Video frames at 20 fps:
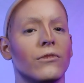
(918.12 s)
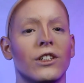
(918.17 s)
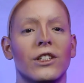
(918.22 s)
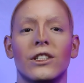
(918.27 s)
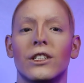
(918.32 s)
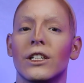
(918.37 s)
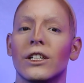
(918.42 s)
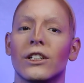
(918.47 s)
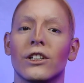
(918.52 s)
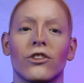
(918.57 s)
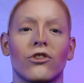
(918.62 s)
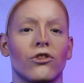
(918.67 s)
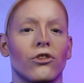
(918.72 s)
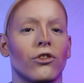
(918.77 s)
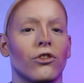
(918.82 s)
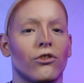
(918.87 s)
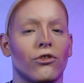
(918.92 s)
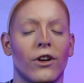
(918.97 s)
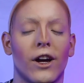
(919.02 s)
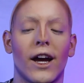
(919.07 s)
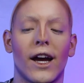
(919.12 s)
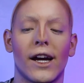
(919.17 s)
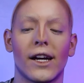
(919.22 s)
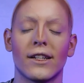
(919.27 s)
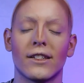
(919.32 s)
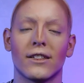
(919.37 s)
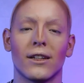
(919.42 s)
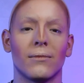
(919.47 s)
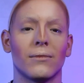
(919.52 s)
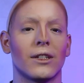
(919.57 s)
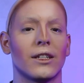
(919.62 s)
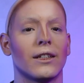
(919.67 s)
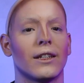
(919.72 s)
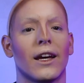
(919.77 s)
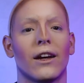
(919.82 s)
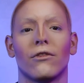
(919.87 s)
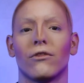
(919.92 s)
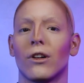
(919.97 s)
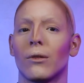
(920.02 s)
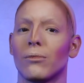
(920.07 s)
signature drag, something
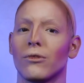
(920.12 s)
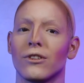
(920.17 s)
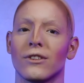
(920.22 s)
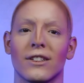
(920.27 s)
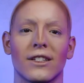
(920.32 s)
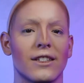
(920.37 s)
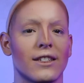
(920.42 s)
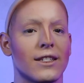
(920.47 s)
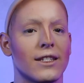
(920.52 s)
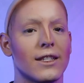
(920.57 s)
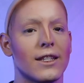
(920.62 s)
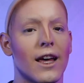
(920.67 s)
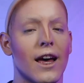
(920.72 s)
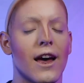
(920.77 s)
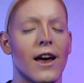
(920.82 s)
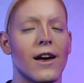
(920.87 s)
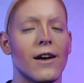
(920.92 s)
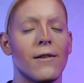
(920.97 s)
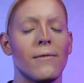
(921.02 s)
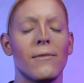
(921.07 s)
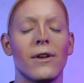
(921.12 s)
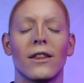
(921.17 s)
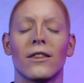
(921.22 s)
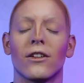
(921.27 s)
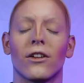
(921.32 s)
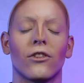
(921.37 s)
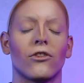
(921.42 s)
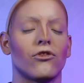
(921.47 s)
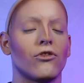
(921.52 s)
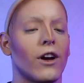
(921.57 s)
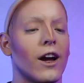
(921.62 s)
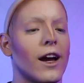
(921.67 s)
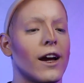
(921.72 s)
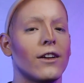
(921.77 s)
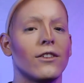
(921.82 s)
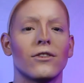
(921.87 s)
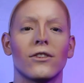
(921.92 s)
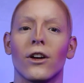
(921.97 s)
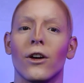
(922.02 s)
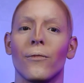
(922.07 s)
that represents them and their
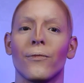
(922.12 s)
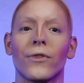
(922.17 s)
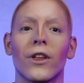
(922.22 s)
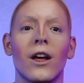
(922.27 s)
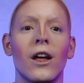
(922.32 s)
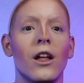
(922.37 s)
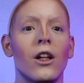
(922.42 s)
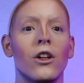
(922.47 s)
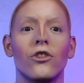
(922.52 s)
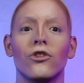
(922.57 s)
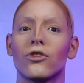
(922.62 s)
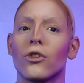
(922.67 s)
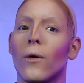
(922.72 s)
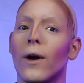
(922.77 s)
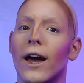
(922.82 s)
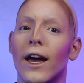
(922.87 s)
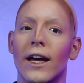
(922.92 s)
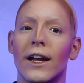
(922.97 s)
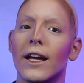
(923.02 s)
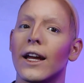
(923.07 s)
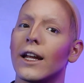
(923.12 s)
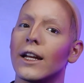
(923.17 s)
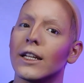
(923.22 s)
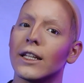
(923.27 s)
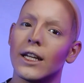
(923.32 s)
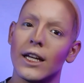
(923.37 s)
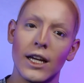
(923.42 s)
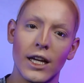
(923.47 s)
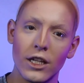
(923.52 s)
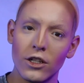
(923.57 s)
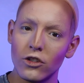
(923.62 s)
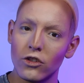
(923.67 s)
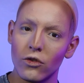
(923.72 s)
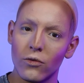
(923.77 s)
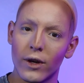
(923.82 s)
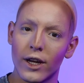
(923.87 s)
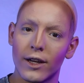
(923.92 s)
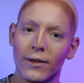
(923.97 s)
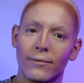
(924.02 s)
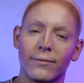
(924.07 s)
drag. So let's go ahead and get into
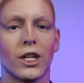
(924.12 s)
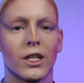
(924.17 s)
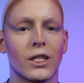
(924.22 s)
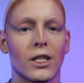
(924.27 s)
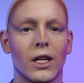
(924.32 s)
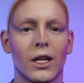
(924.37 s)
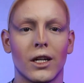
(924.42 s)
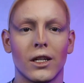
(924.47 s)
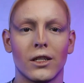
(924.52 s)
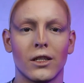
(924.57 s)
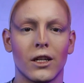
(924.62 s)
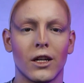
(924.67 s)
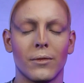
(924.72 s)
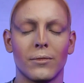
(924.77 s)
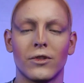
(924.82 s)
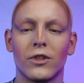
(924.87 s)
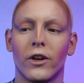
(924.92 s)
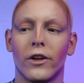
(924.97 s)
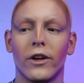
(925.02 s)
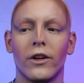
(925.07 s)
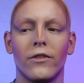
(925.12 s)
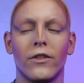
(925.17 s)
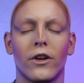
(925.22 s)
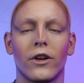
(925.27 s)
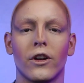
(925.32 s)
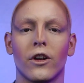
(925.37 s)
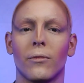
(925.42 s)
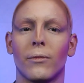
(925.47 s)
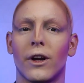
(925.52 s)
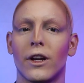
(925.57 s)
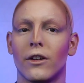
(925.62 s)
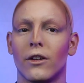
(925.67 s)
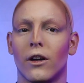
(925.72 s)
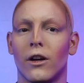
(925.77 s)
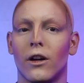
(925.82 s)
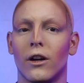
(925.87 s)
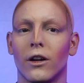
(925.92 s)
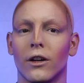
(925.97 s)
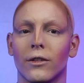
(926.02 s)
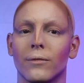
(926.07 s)
it. Just a heads up, sorry if y'all hear my
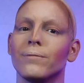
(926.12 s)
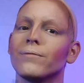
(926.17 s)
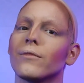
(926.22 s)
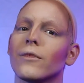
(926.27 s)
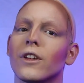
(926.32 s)
dog.